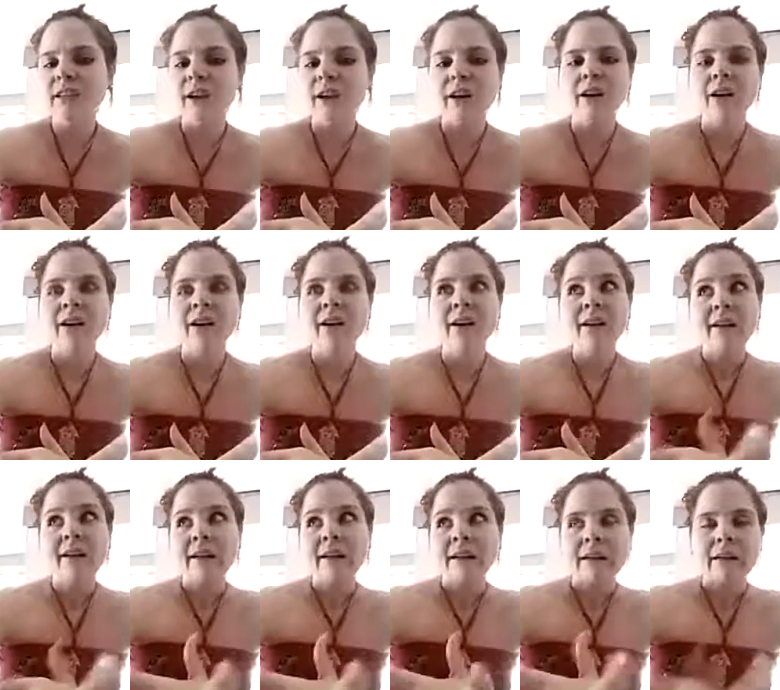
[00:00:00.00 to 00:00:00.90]
They're
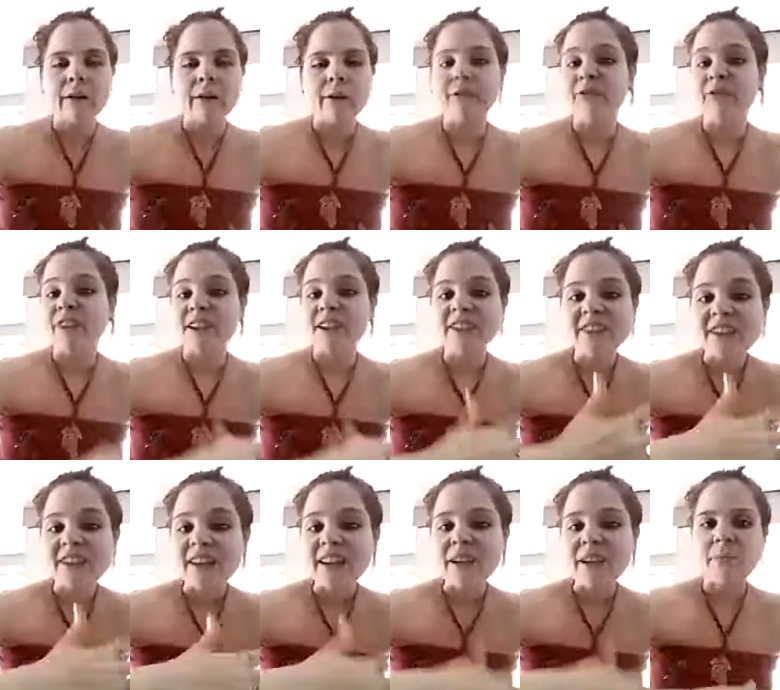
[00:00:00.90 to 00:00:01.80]

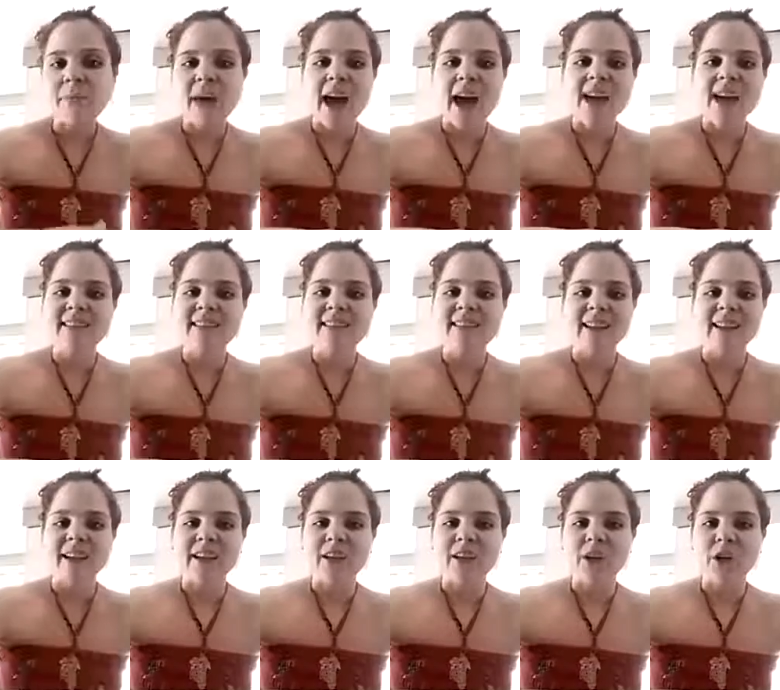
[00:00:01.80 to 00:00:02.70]
fuzzy at best,
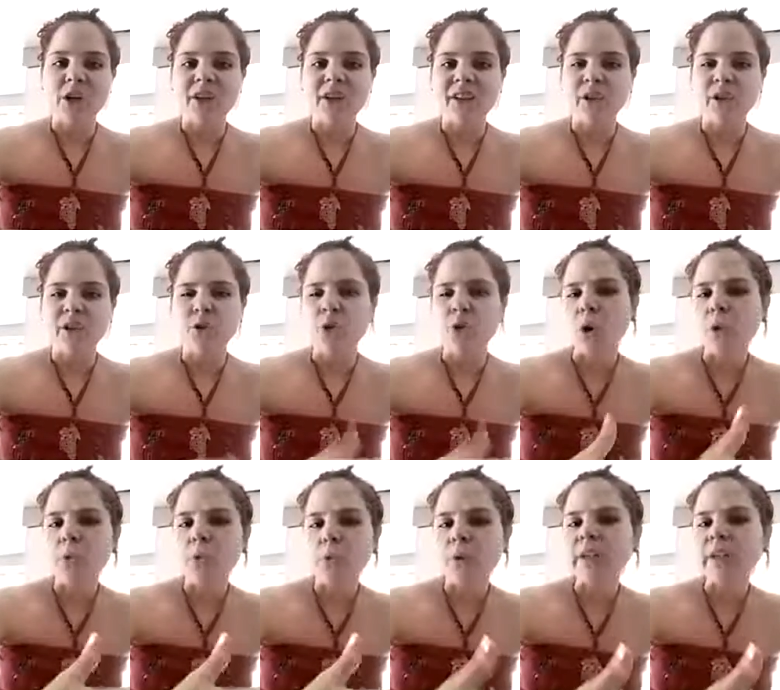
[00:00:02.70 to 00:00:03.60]
you
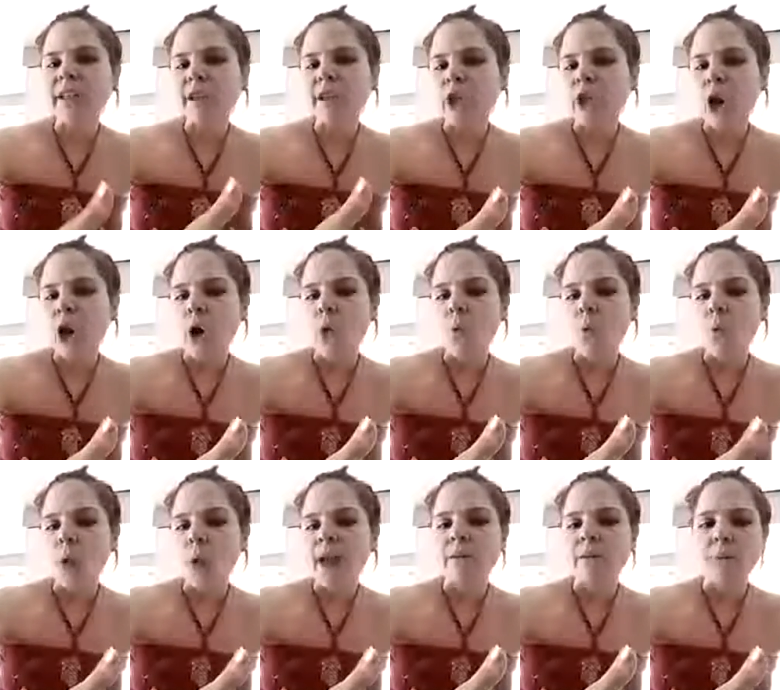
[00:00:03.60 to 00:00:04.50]
don't really know
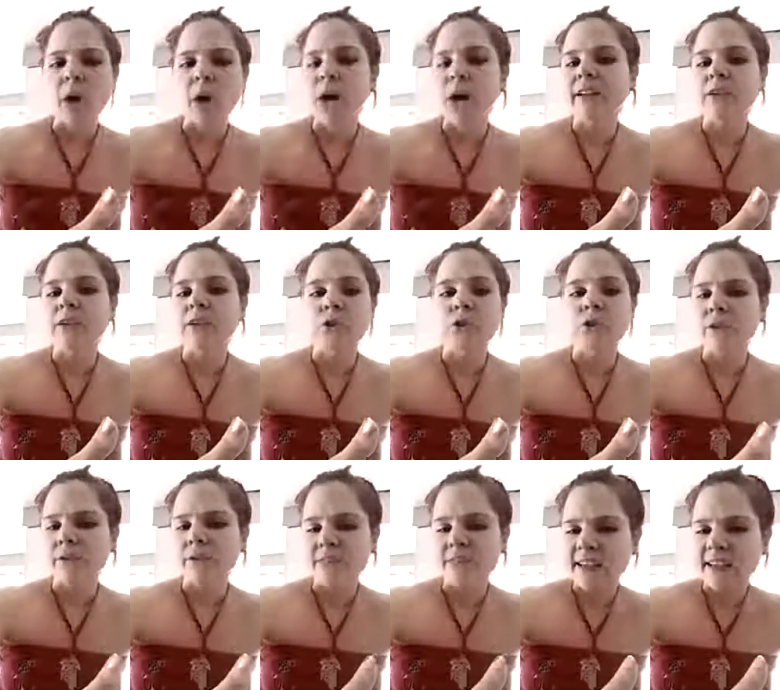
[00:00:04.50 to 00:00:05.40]
what the product or
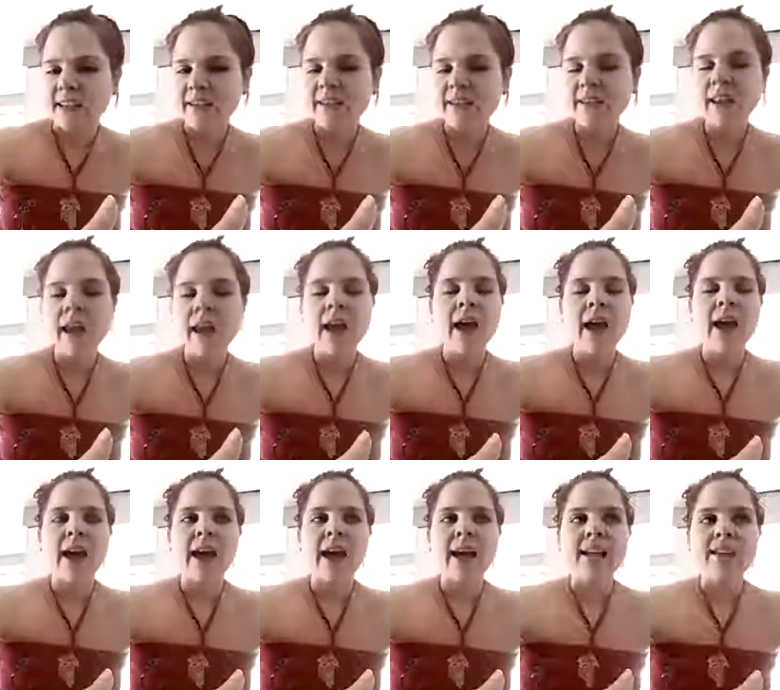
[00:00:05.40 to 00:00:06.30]
service is,
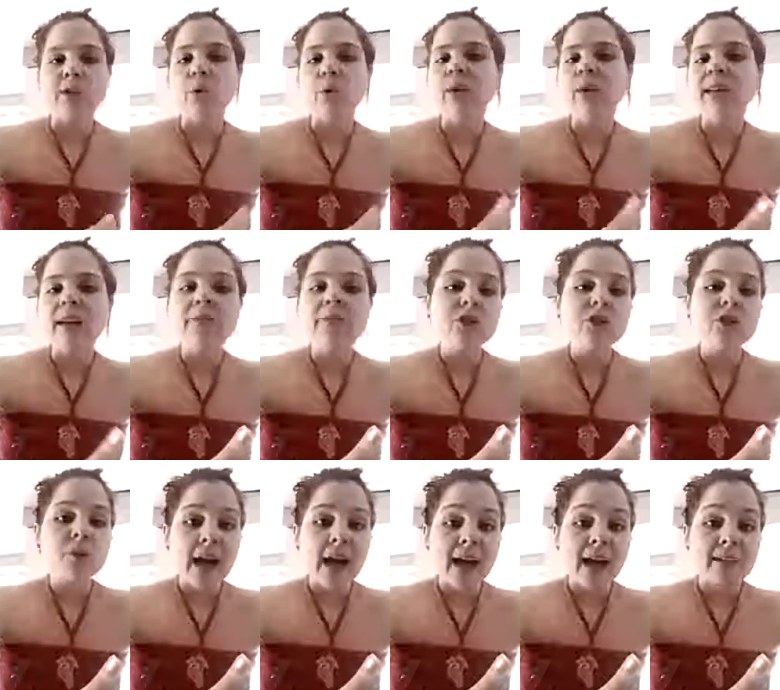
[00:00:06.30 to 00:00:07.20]
and you can never
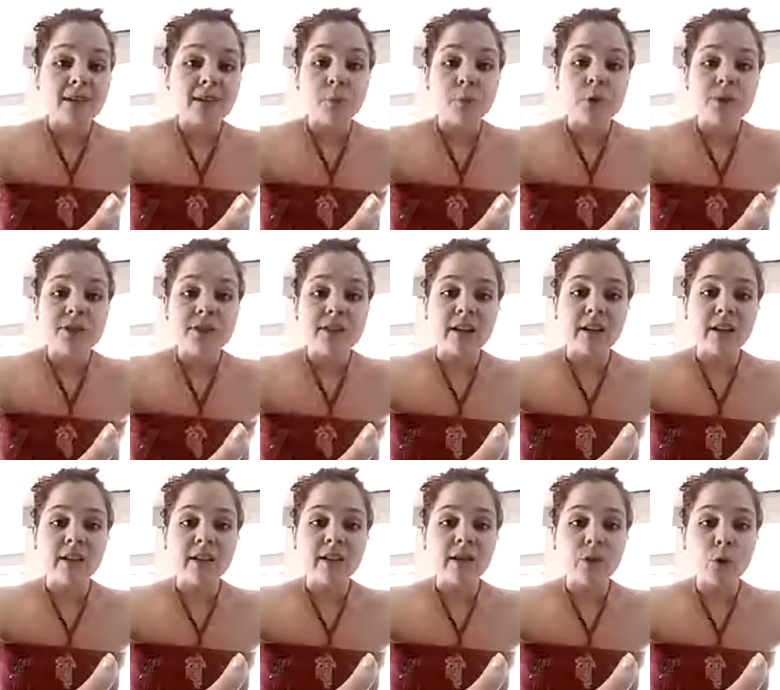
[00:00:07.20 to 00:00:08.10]
surpass the
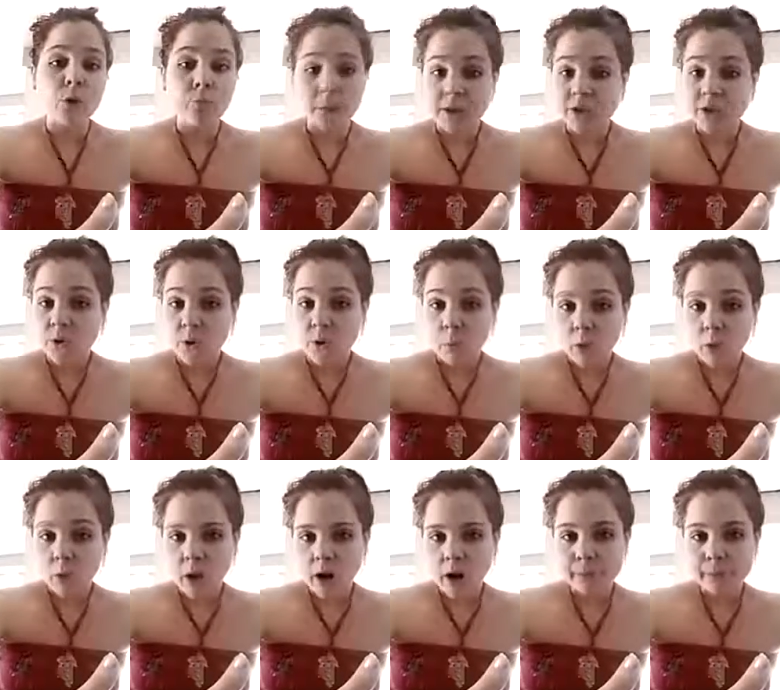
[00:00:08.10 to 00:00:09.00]
person who brings you on
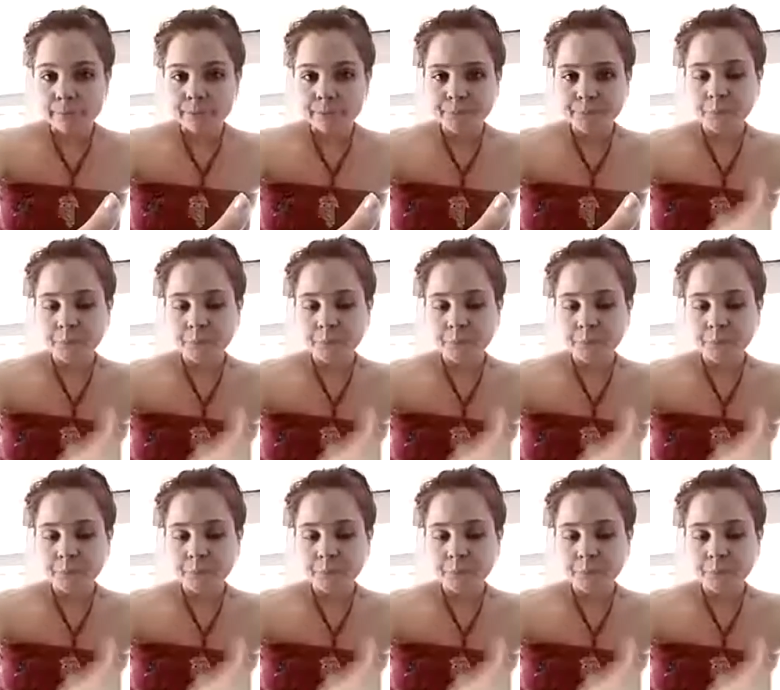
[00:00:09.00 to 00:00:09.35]
board.